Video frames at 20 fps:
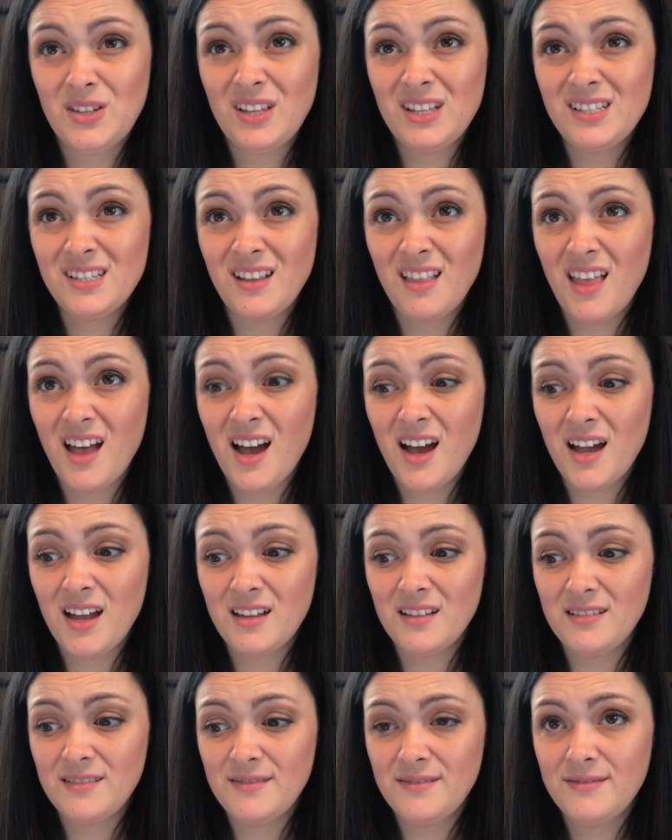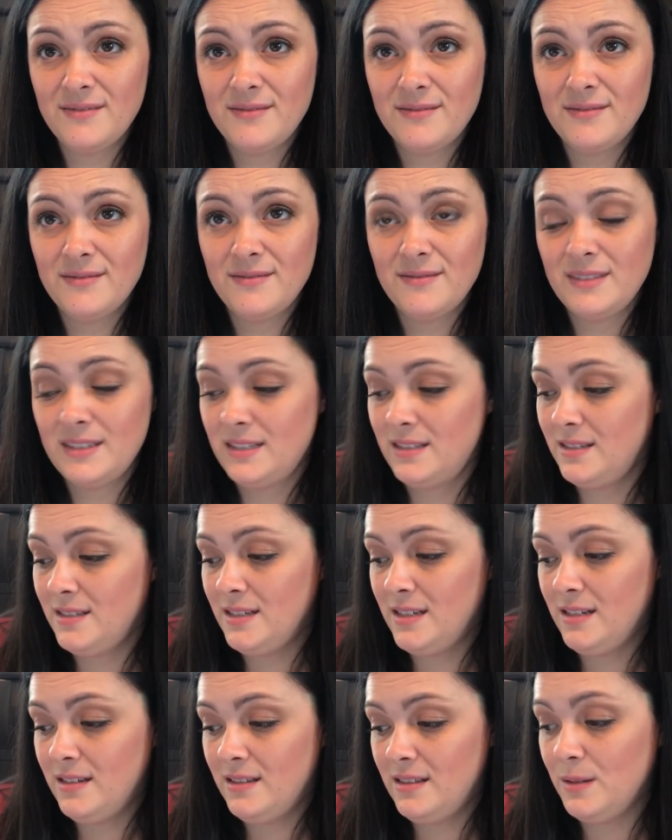that's a lot.
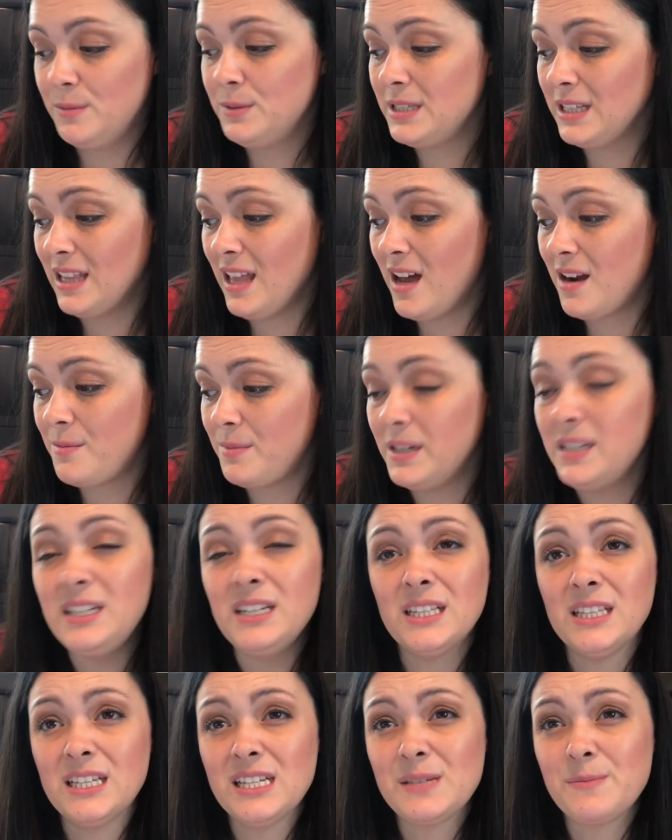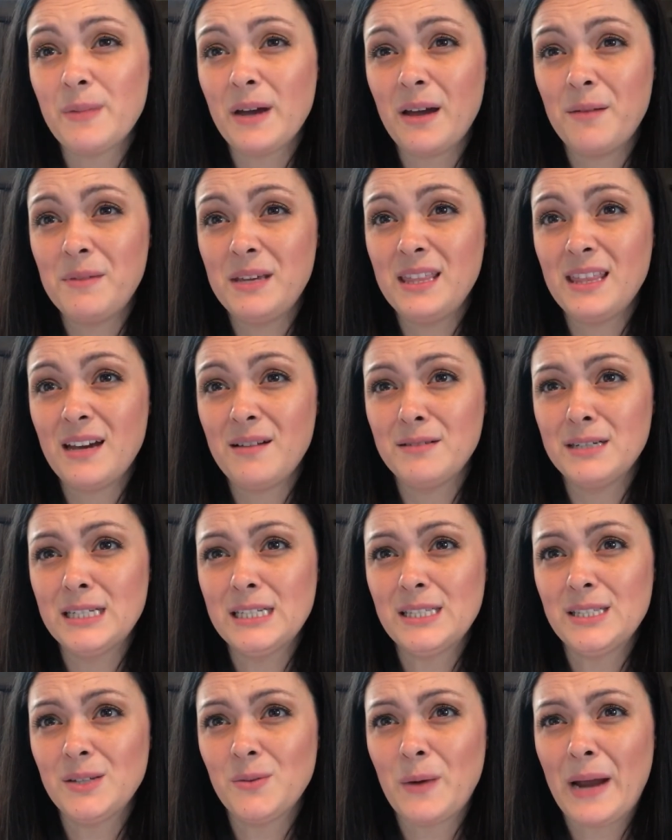That was a lot of money in this. I mean, that
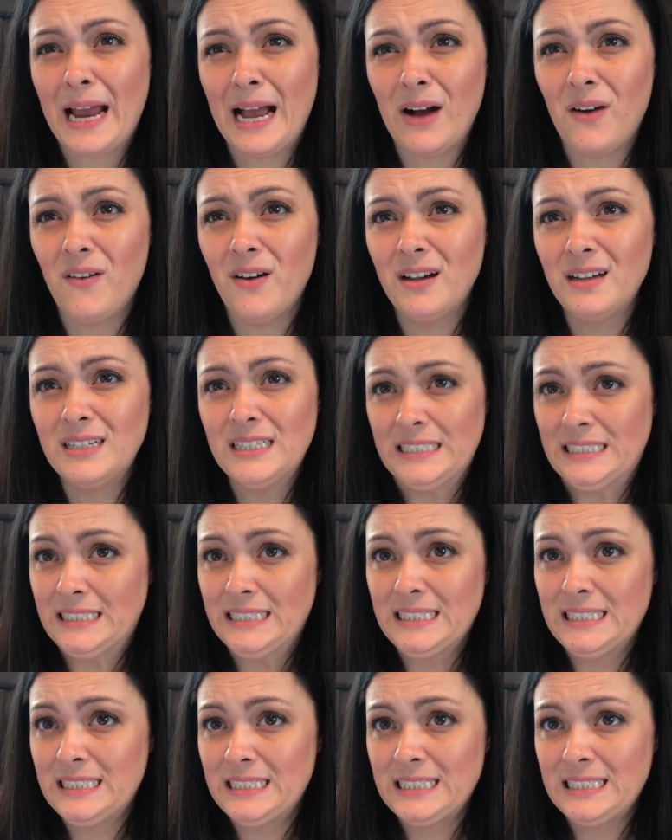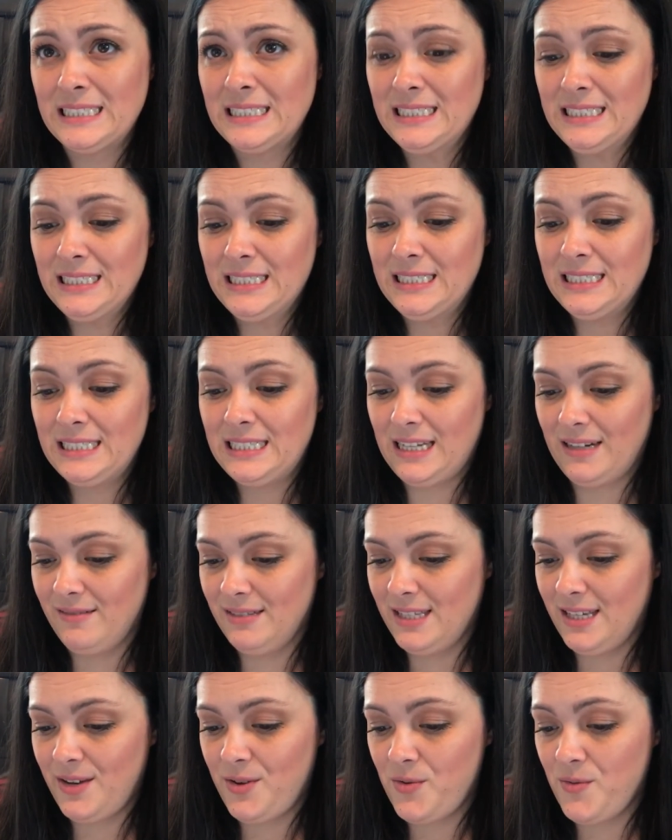was, wow. That
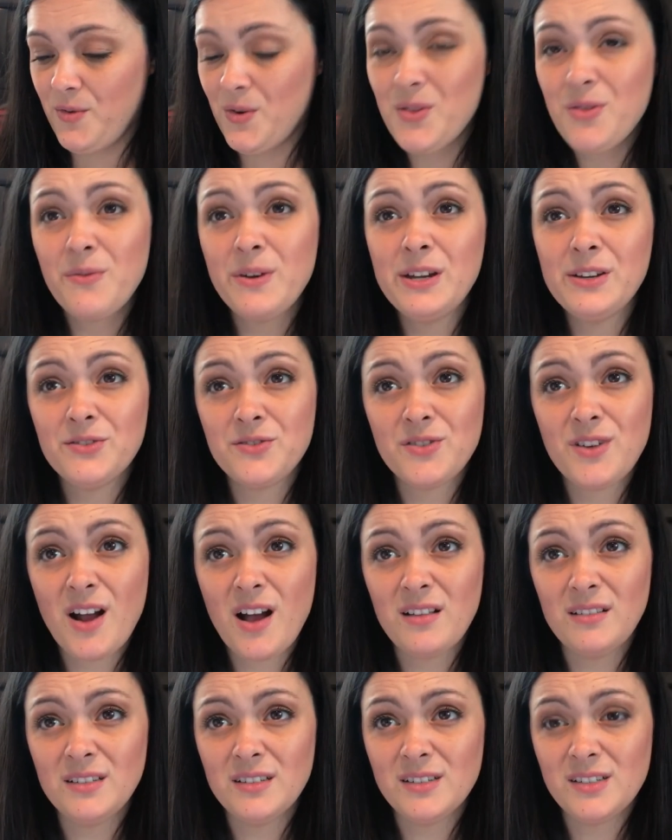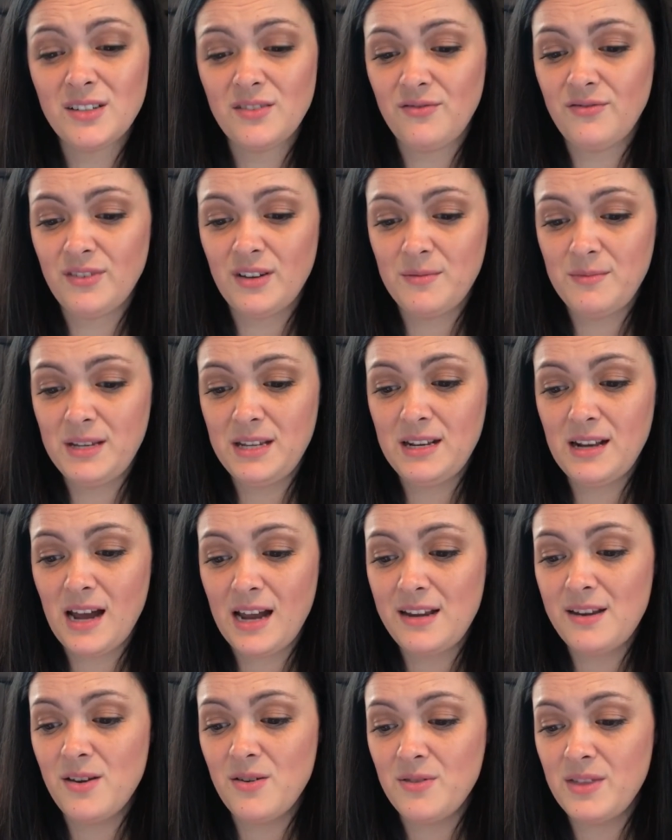was like over $300. If, I mean,
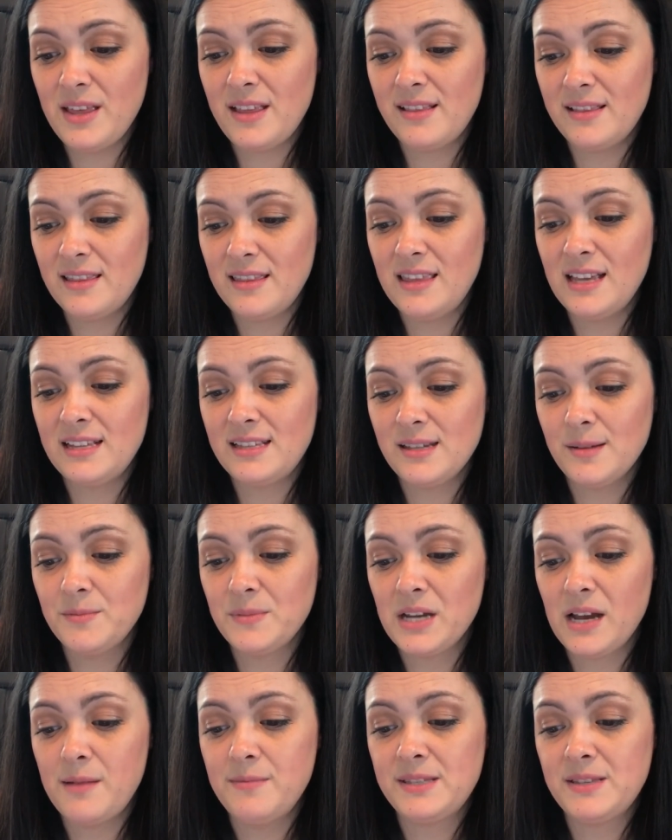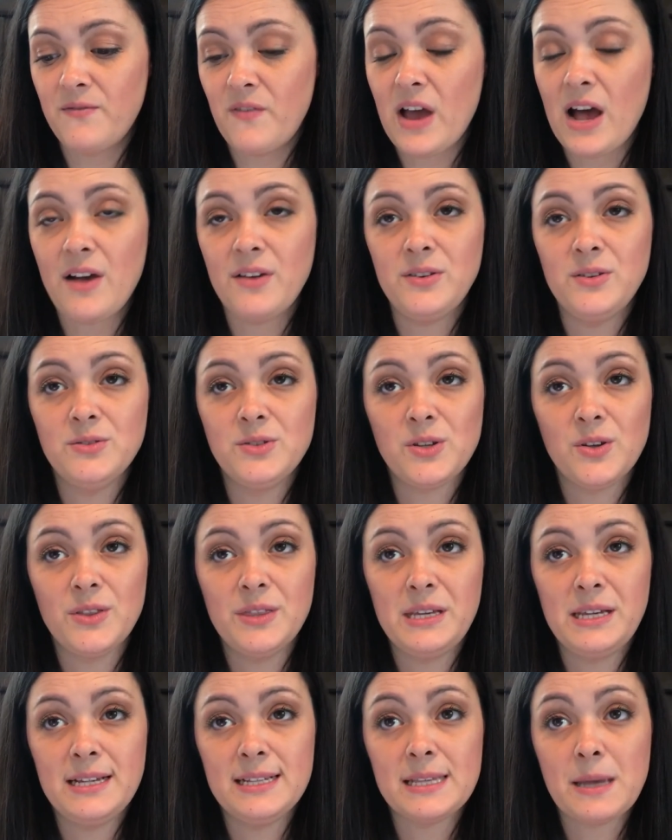I know that, that sometimes the values
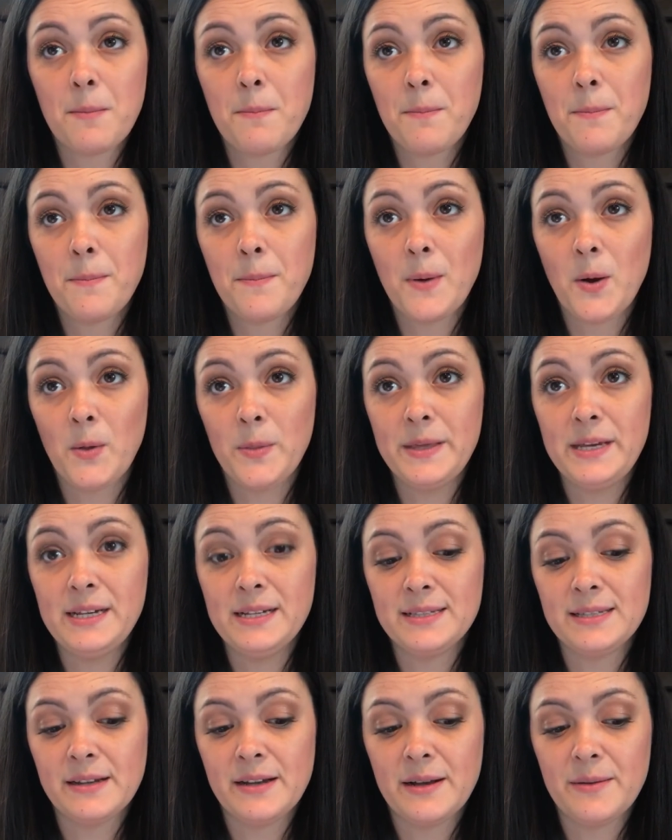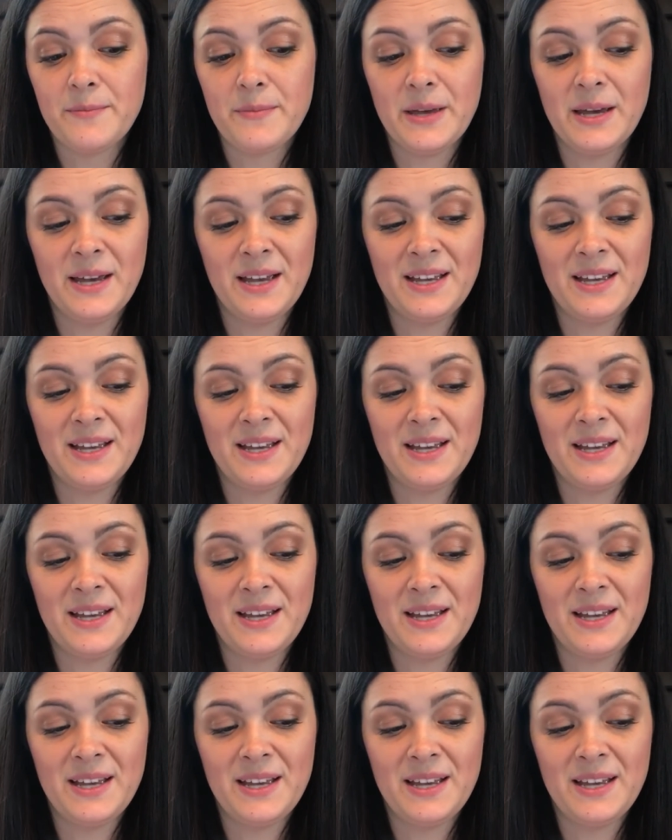on these, on these, um,